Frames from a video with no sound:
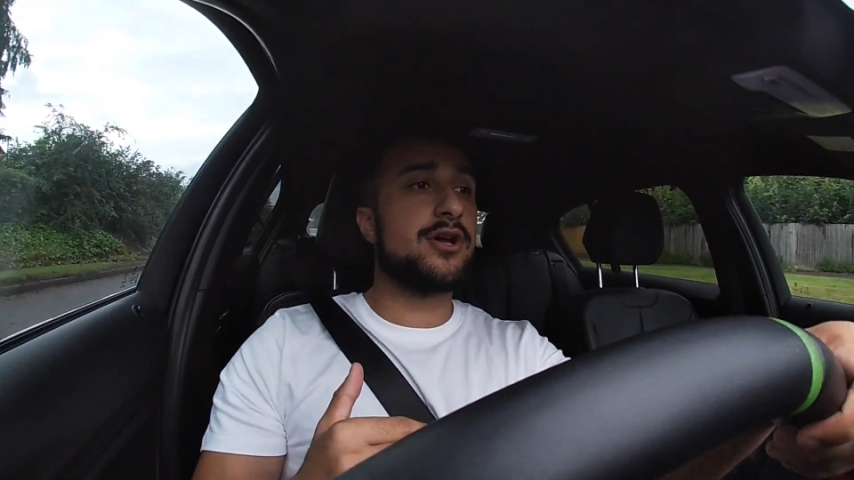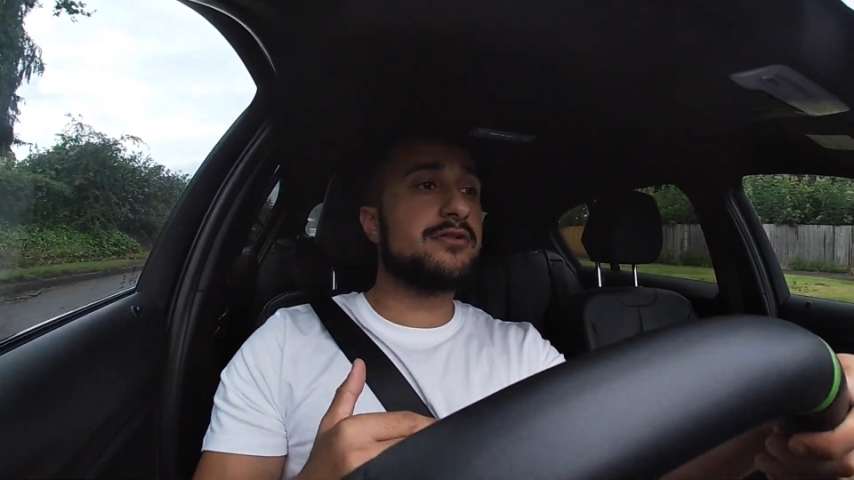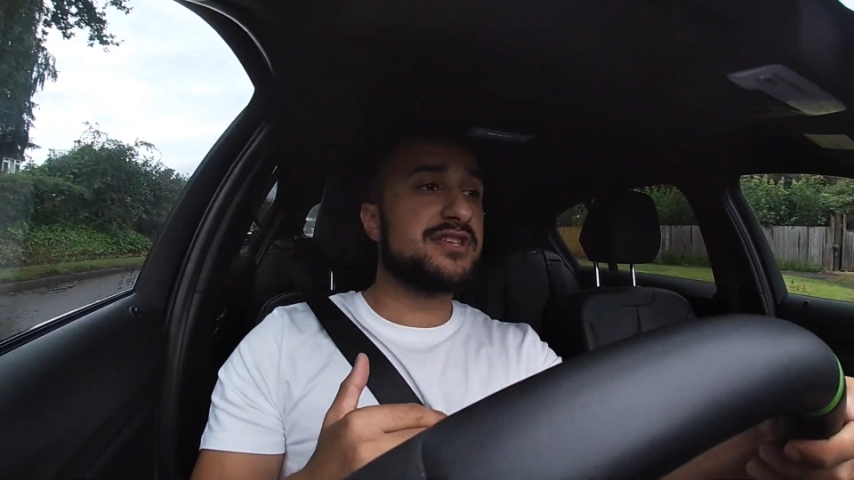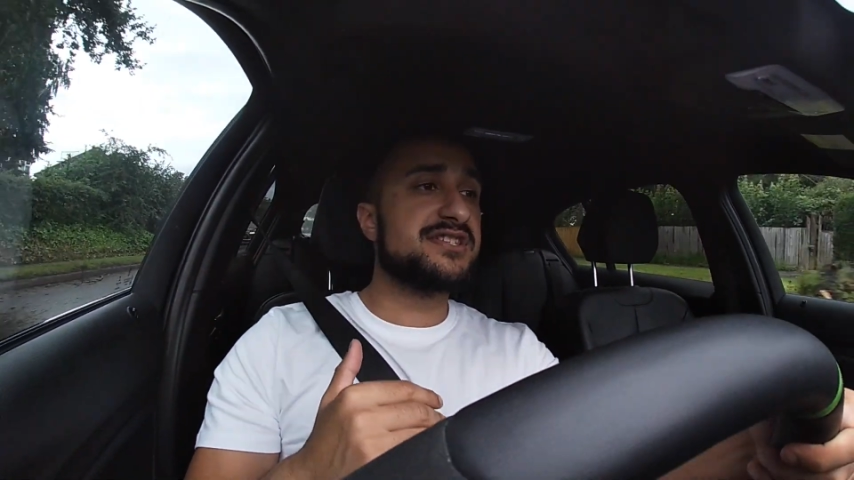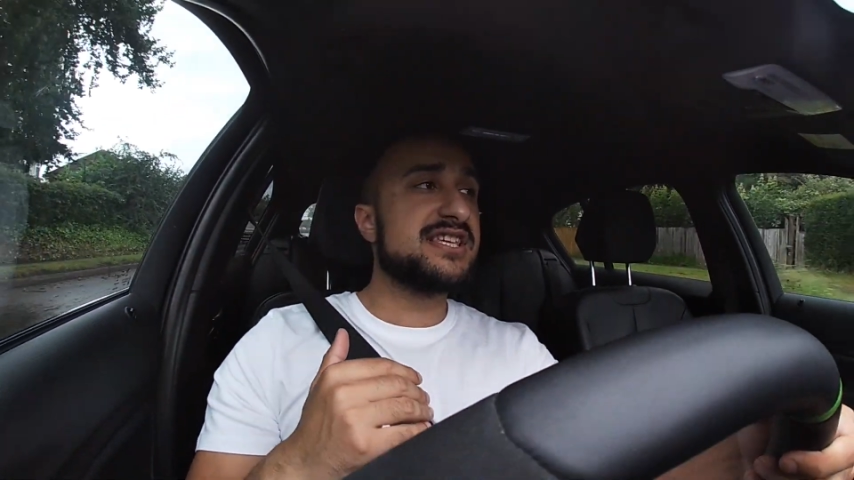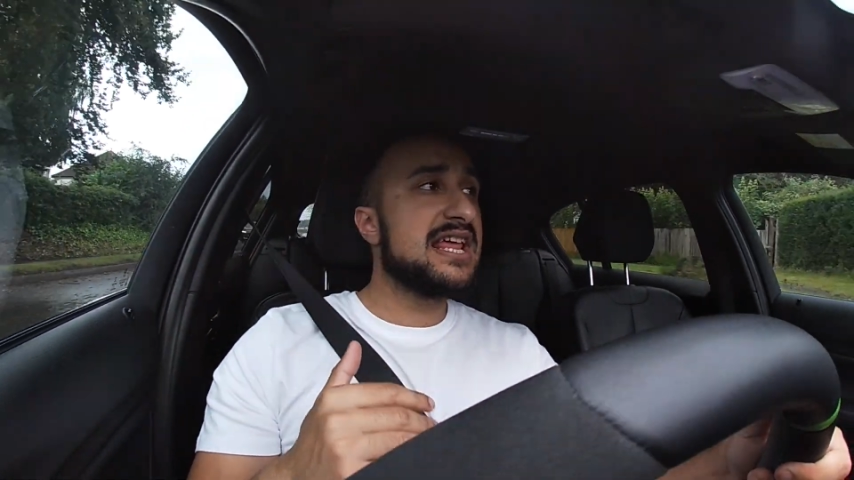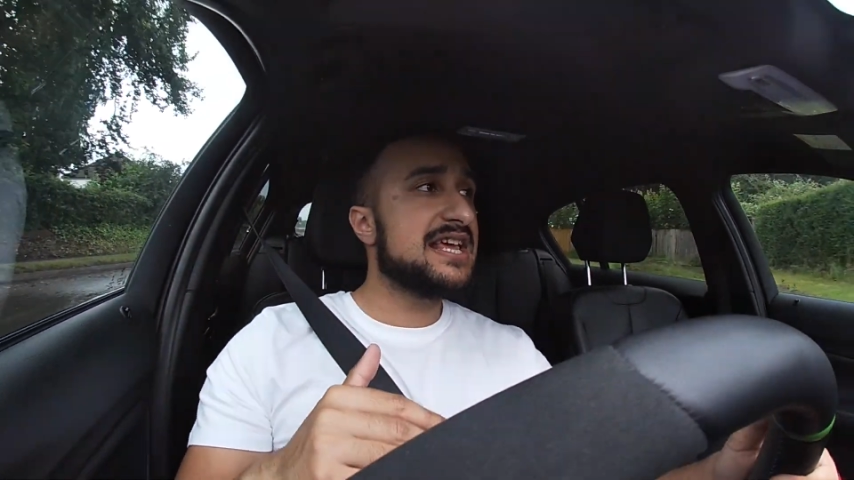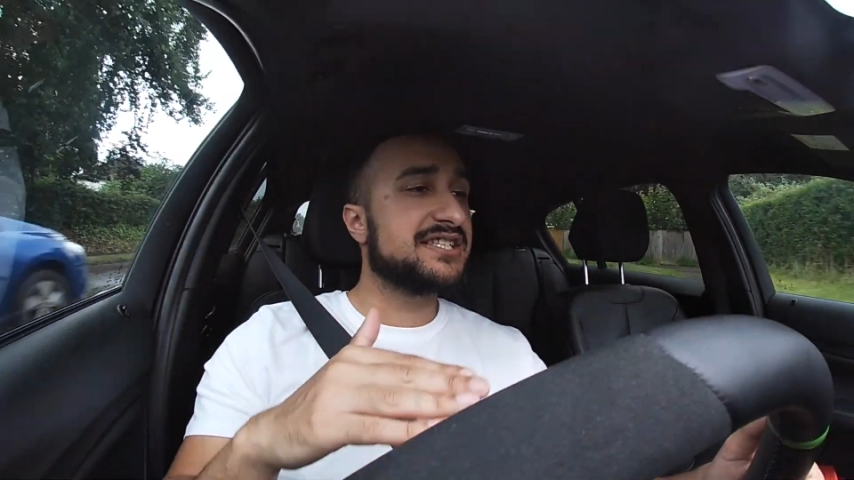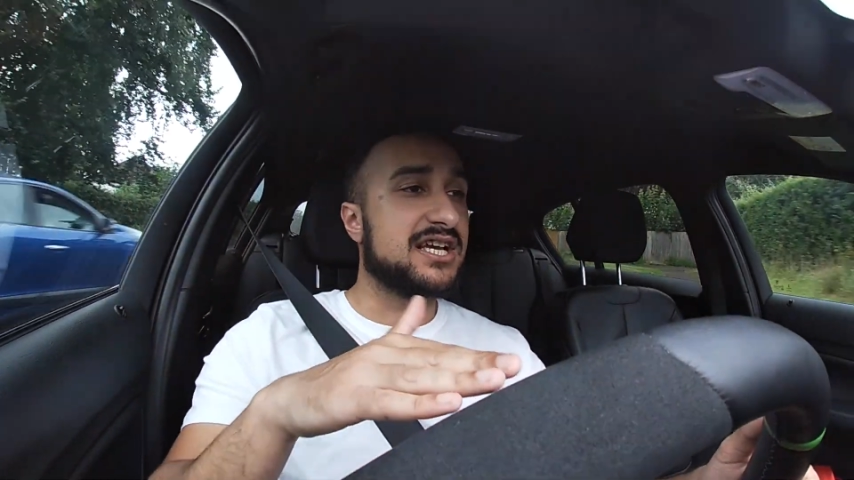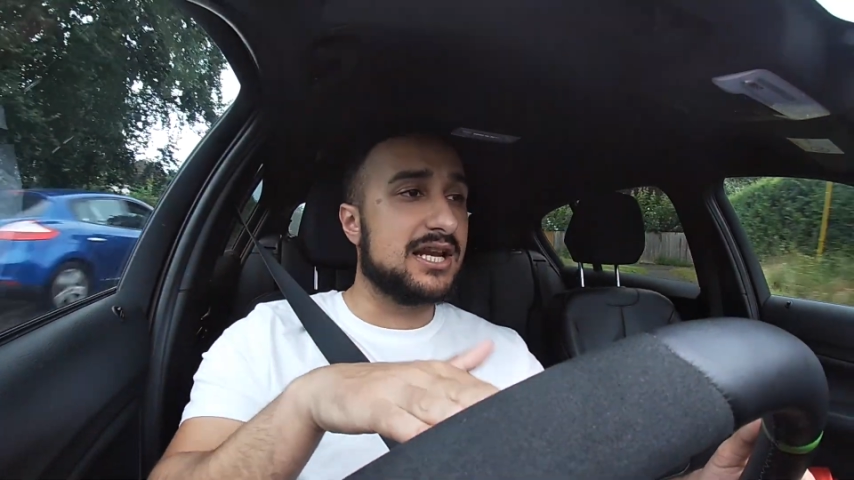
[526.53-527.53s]
So the
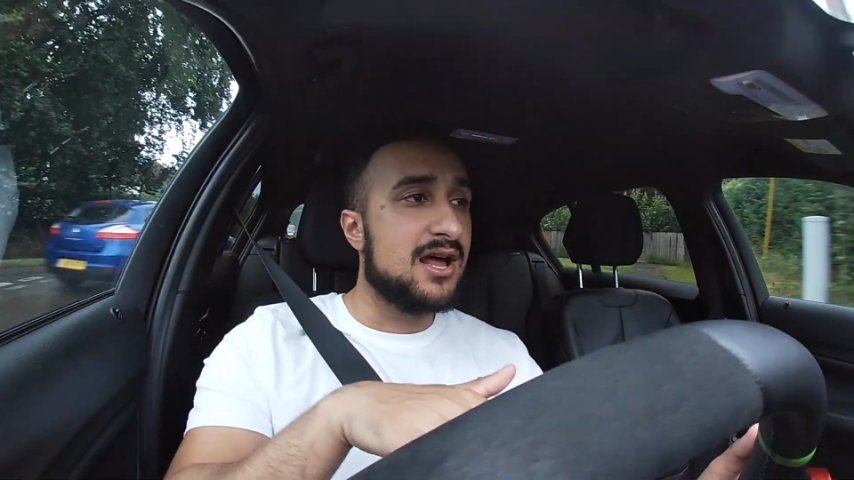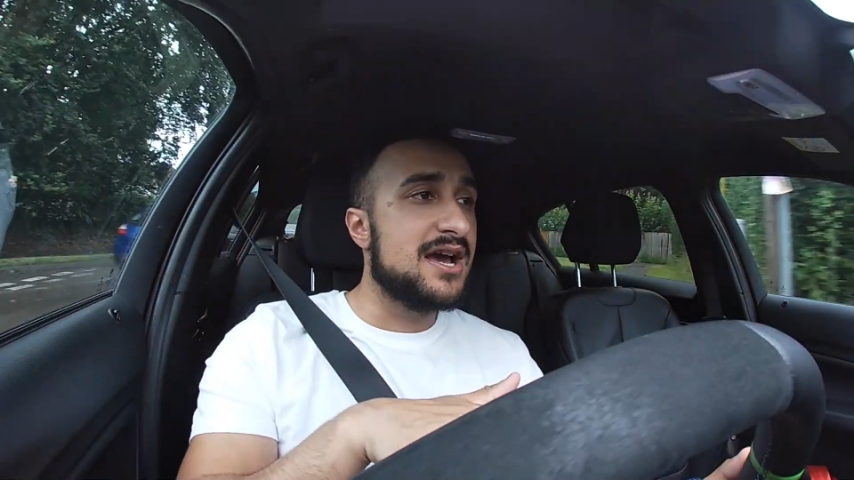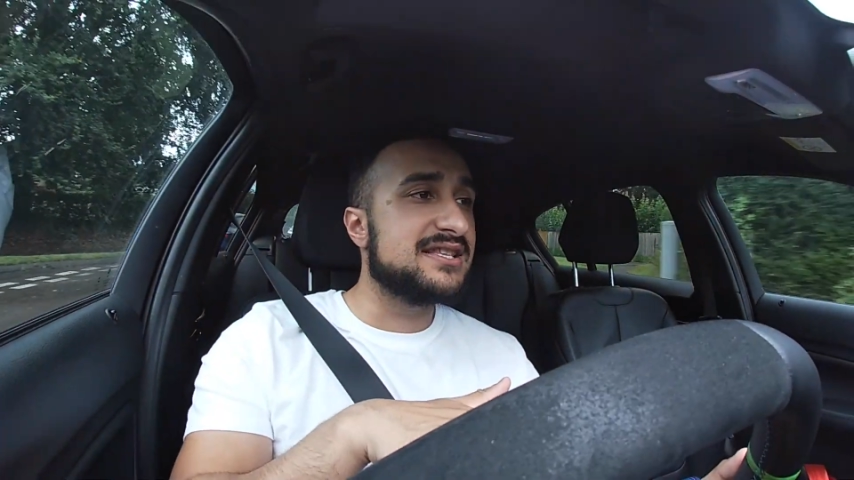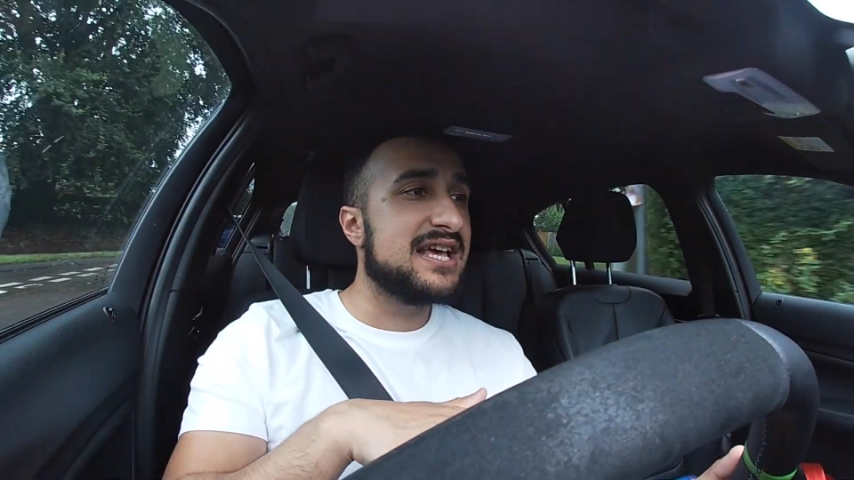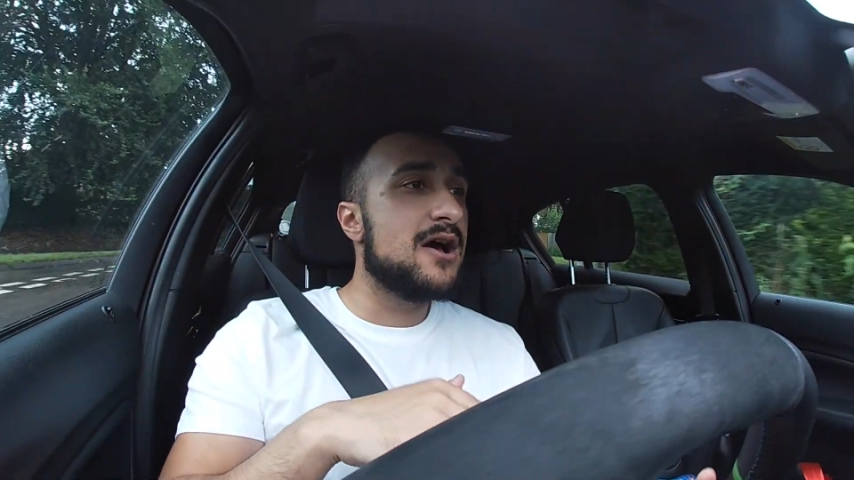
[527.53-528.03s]
CLS glides